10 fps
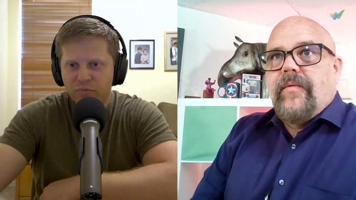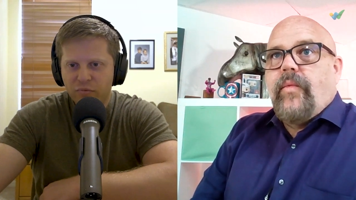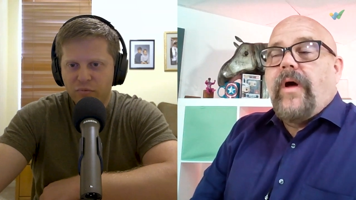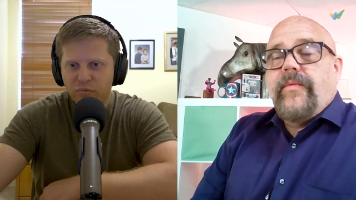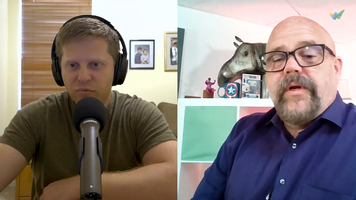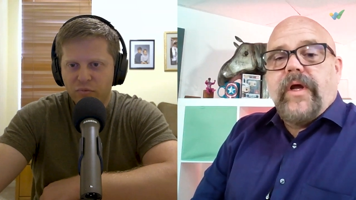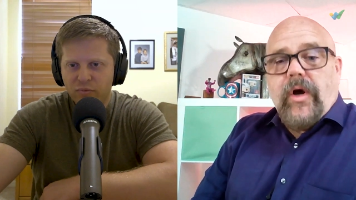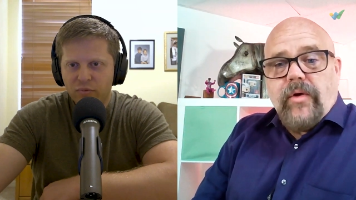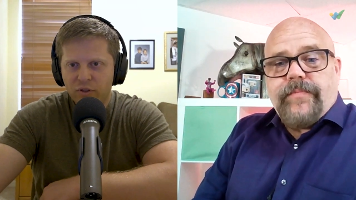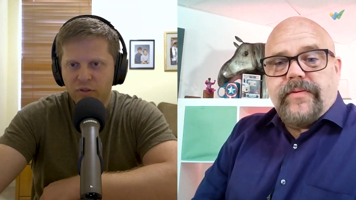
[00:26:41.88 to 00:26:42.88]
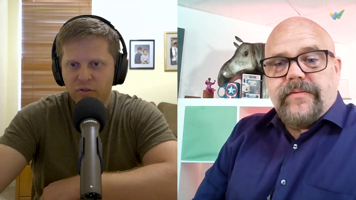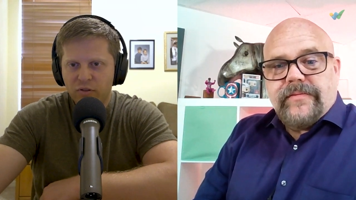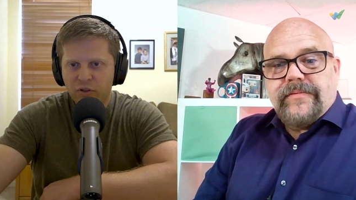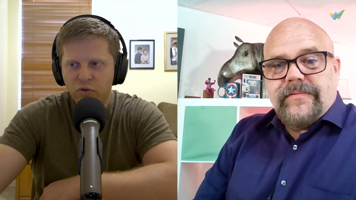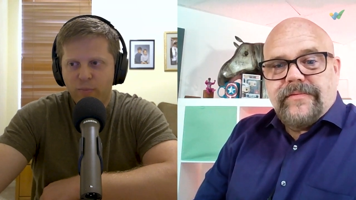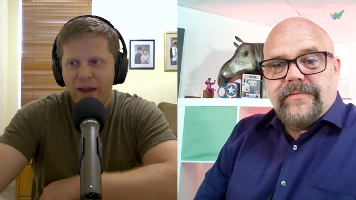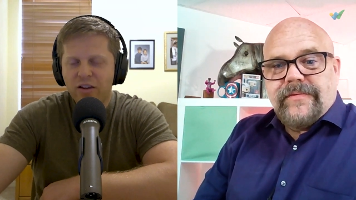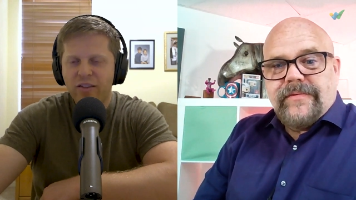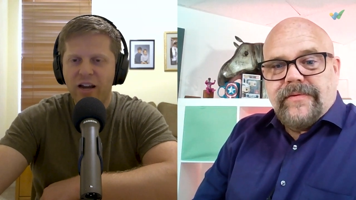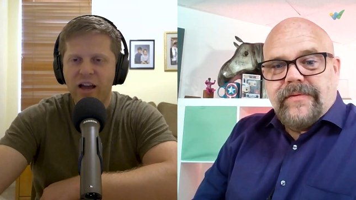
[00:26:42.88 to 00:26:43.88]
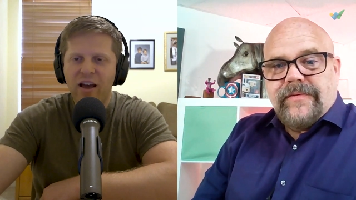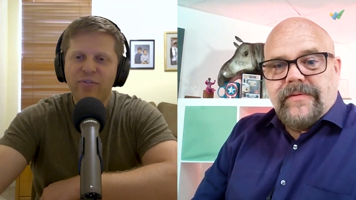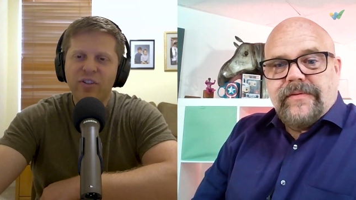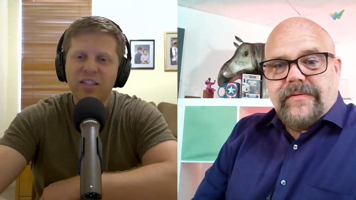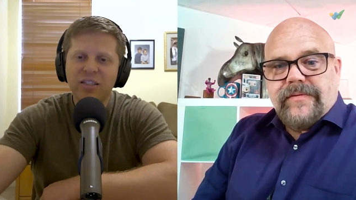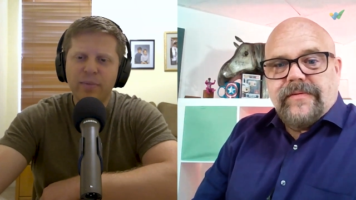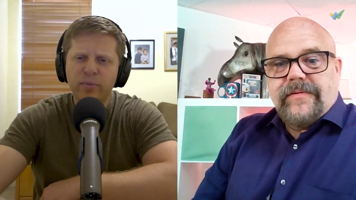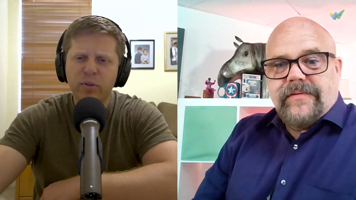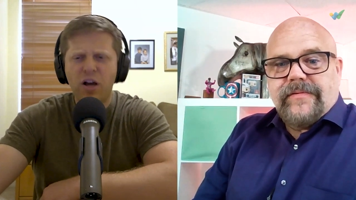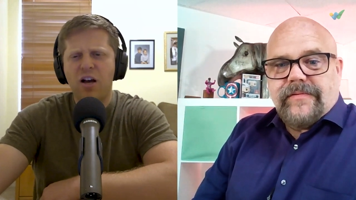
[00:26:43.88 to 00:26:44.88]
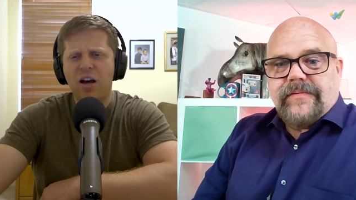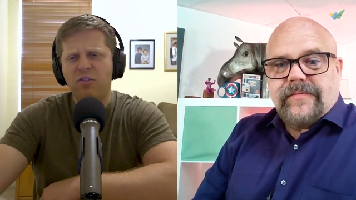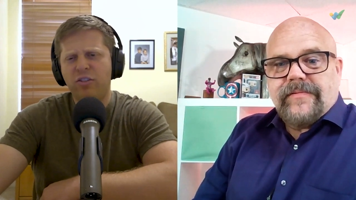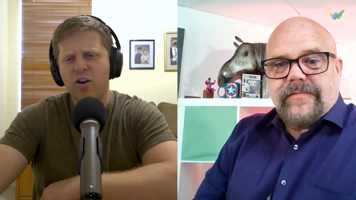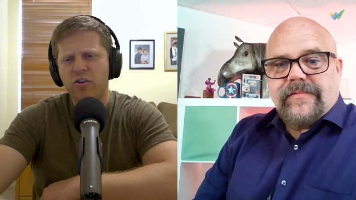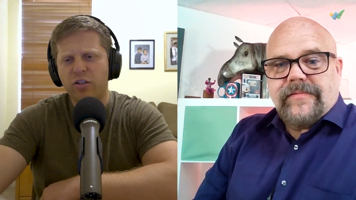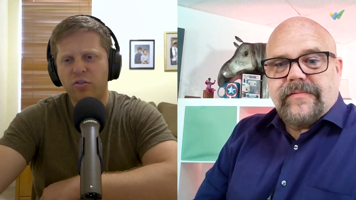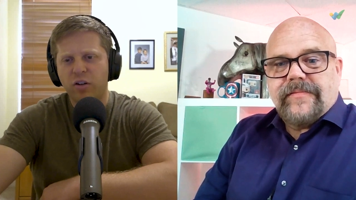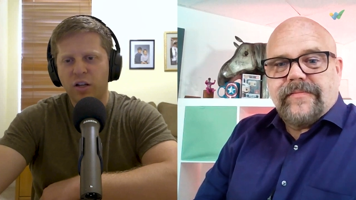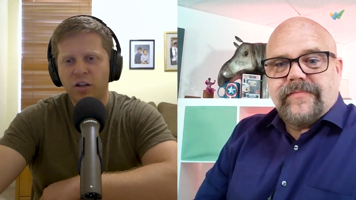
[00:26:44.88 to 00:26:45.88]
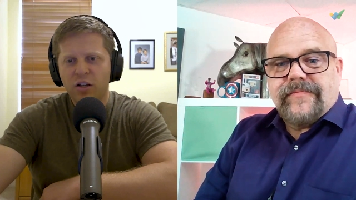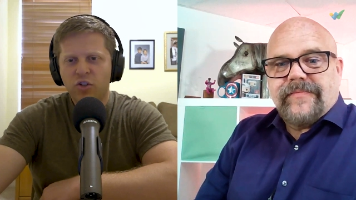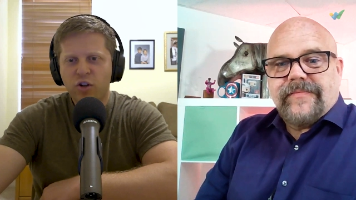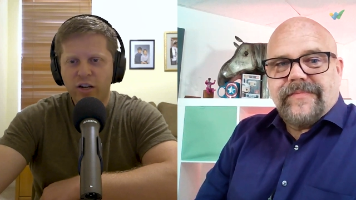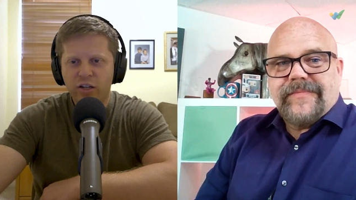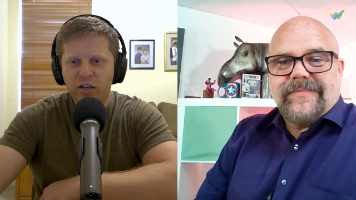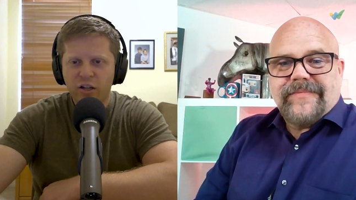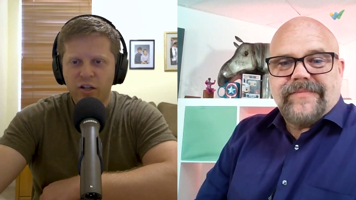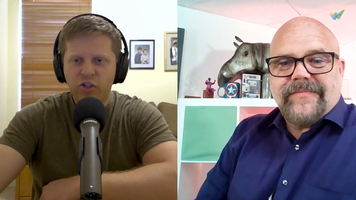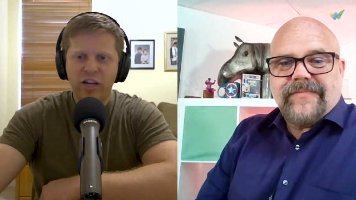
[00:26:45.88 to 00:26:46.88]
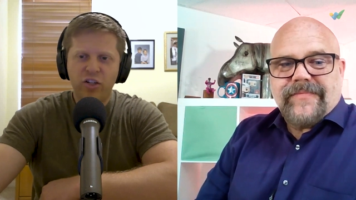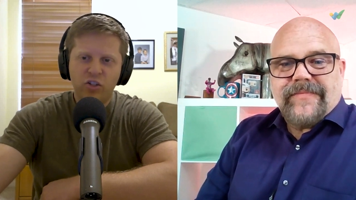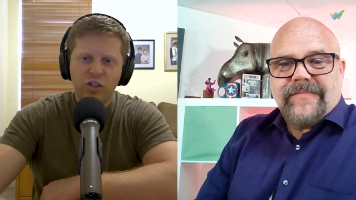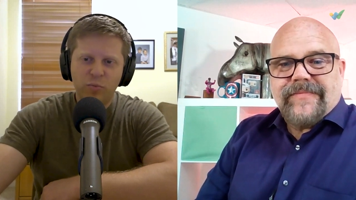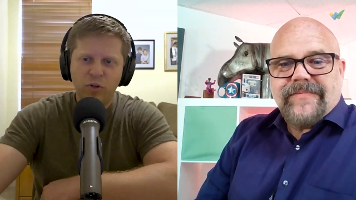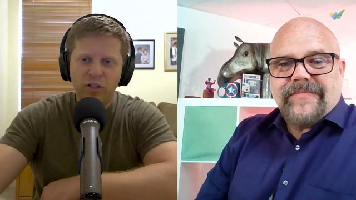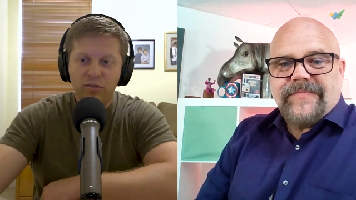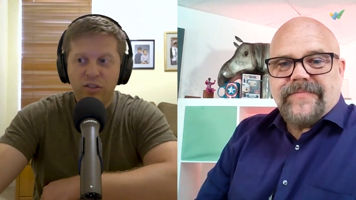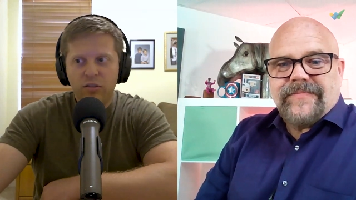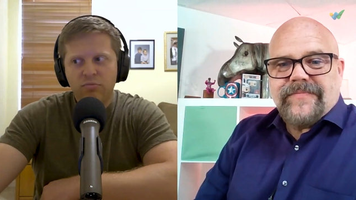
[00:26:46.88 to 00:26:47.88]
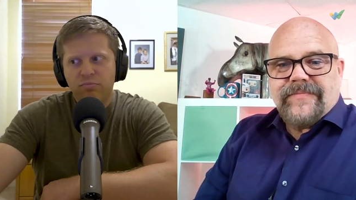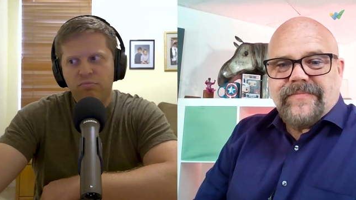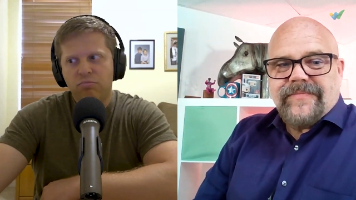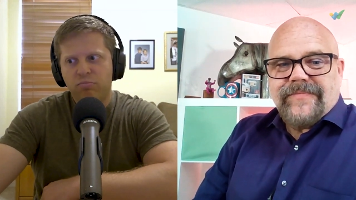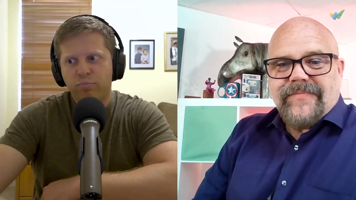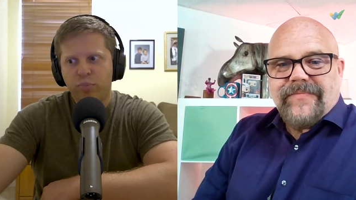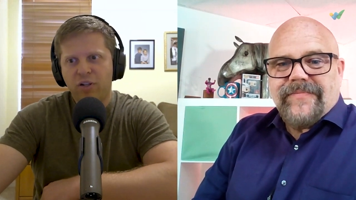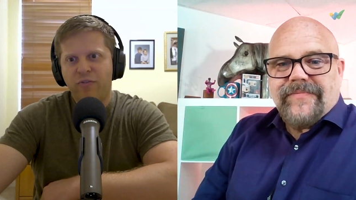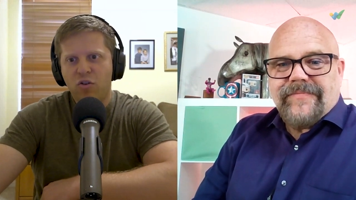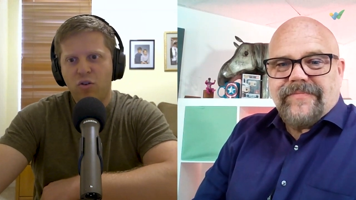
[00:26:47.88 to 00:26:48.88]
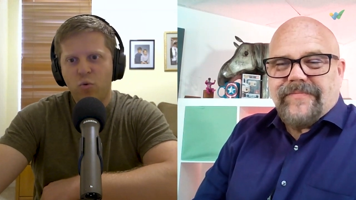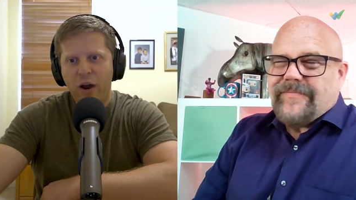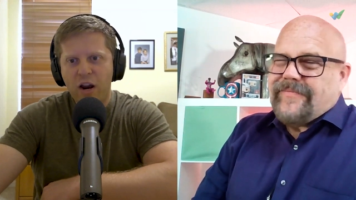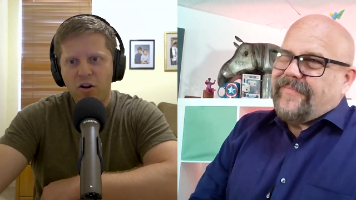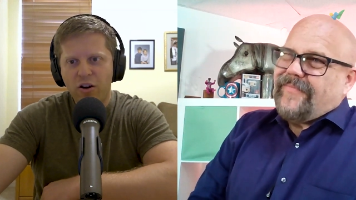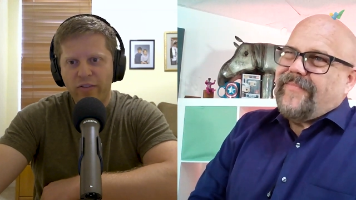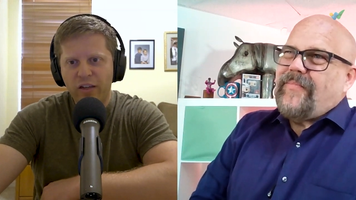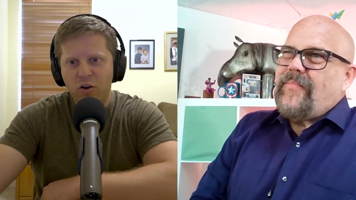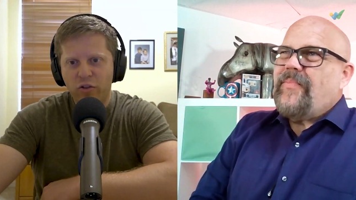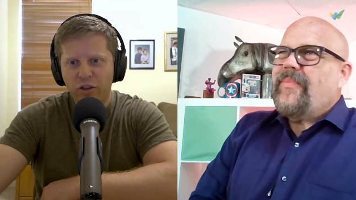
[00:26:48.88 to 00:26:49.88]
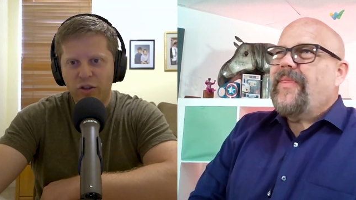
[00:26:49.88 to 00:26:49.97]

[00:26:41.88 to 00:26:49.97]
Speaker 1: One would hope to repair that. I, I feel like some people, oh, how dare you try to change someone's like. But if they're aware and they know that